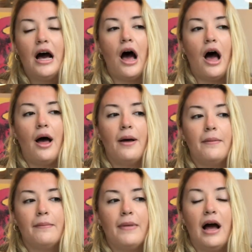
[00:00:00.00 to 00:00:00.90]

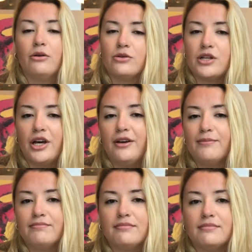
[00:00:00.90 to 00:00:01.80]
And
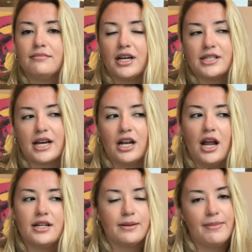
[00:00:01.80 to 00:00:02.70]
also because I could
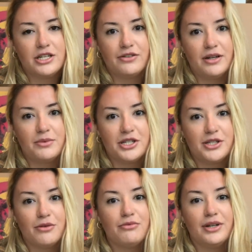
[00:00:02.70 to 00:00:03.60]
learn some Mandarin, which
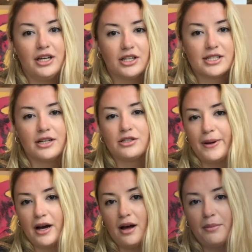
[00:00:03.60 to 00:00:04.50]
is a really good skill to
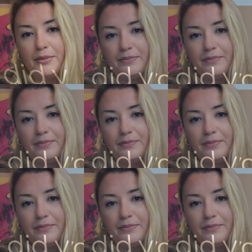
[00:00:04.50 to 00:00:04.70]
pick up.